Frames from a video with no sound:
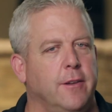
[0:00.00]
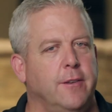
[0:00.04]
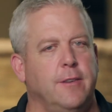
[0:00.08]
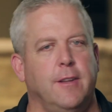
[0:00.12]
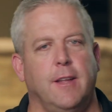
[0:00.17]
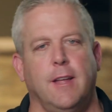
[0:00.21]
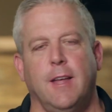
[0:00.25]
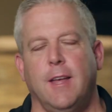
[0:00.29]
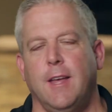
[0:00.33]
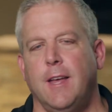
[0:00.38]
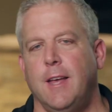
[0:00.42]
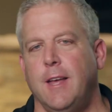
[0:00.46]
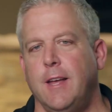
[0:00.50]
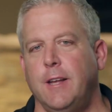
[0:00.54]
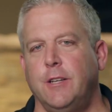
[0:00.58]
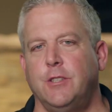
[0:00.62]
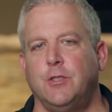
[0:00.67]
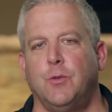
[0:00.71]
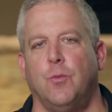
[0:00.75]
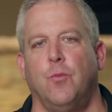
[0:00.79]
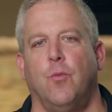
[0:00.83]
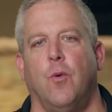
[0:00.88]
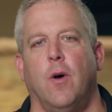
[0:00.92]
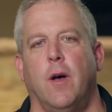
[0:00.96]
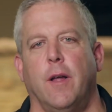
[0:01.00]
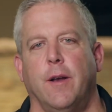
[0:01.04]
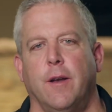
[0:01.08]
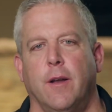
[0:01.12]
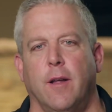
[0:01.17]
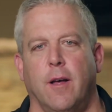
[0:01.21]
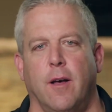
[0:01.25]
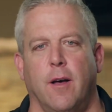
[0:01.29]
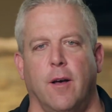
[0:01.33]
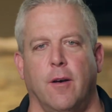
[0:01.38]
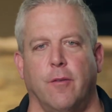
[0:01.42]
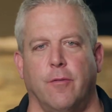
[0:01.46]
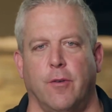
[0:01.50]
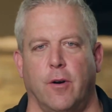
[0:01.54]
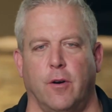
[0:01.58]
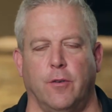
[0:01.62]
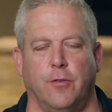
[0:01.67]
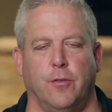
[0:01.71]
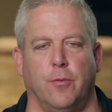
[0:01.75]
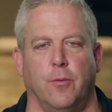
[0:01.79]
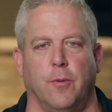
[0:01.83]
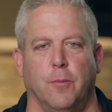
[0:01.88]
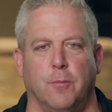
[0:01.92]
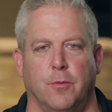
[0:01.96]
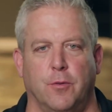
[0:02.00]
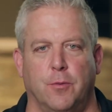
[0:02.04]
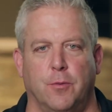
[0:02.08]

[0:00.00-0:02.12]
to each one of our swim